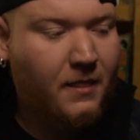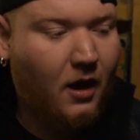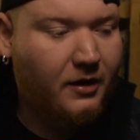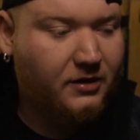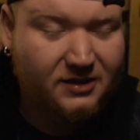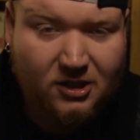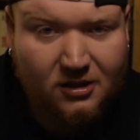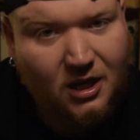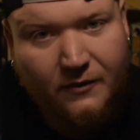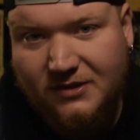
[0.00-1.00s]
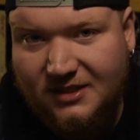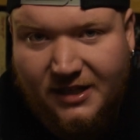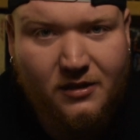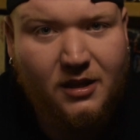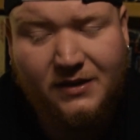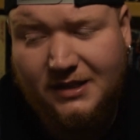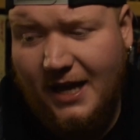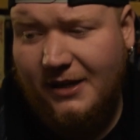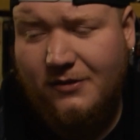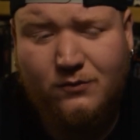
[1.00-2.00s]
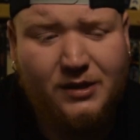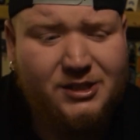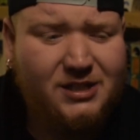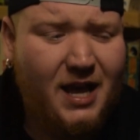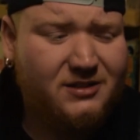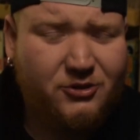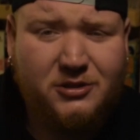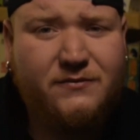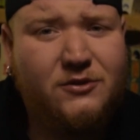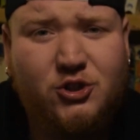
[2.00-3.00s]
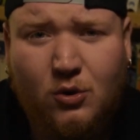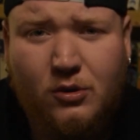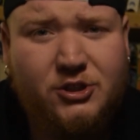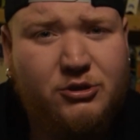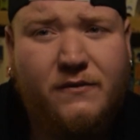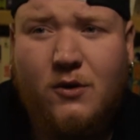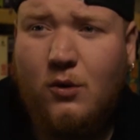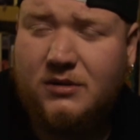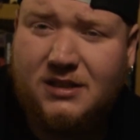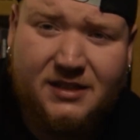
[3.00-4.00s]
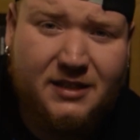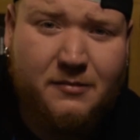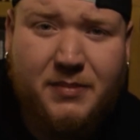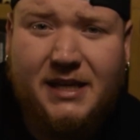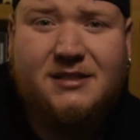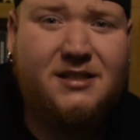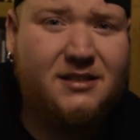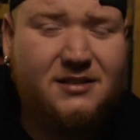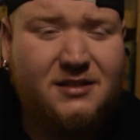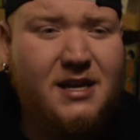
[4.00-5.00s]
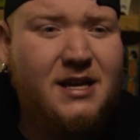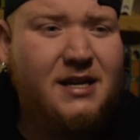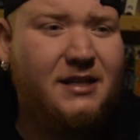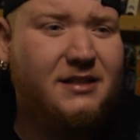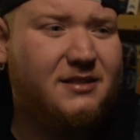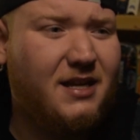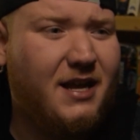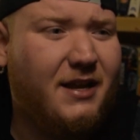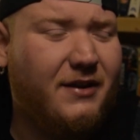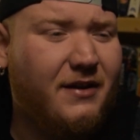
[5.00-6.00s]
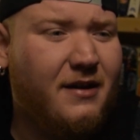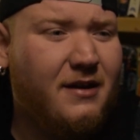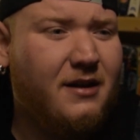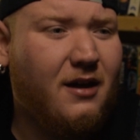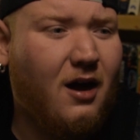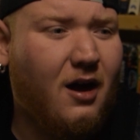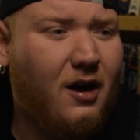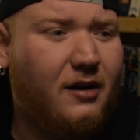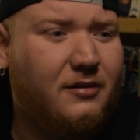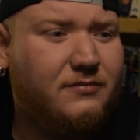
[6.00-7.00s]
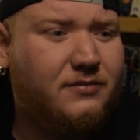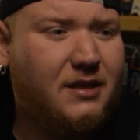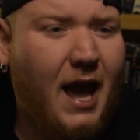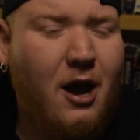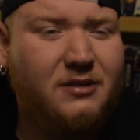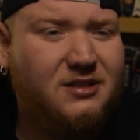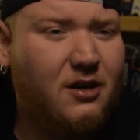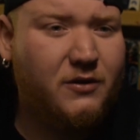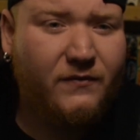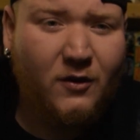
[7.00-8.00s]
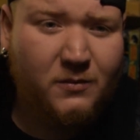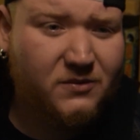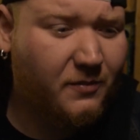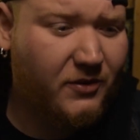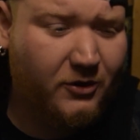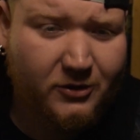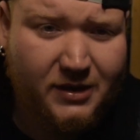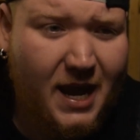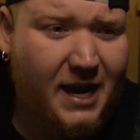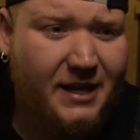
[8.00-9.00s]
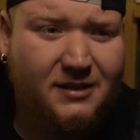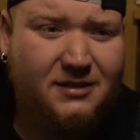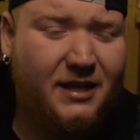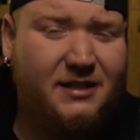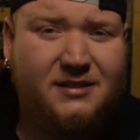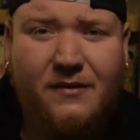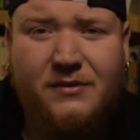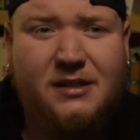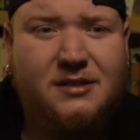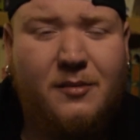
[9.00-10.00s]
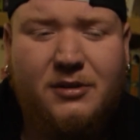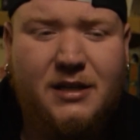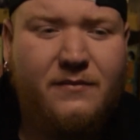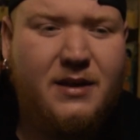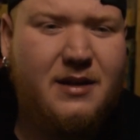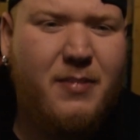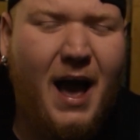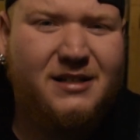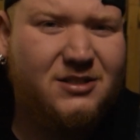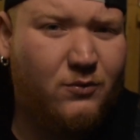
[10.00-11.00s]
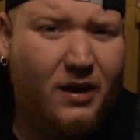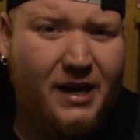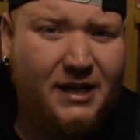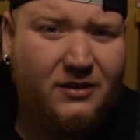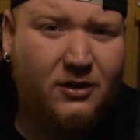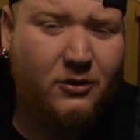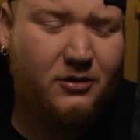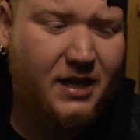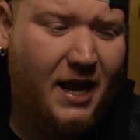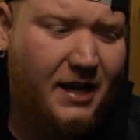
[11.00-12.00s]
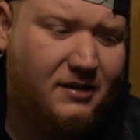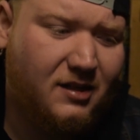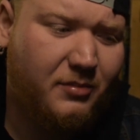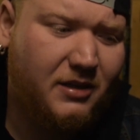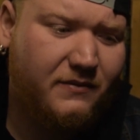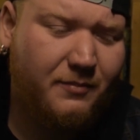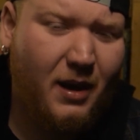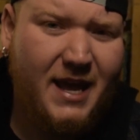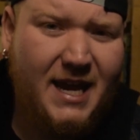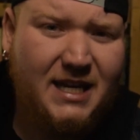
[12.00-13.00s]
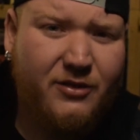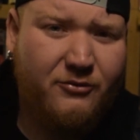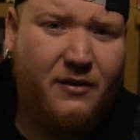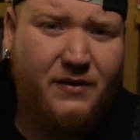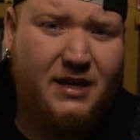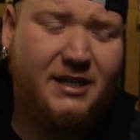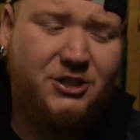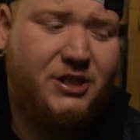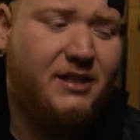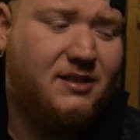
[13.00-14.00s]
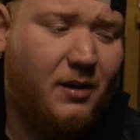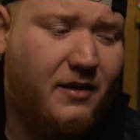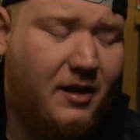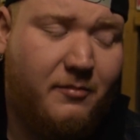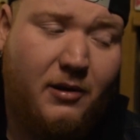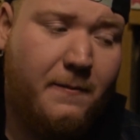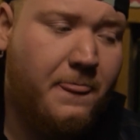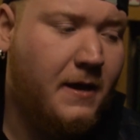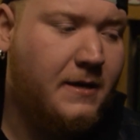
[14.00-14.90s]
uh, it starts off with City of the Living Dead, which has Christopher George, who of course is in Pieces. He's in uh, countless other films from the early 80s and late 70s, I believe. He passed away in the early 80s, I believe, like by 83. I think he had cheesed by then, but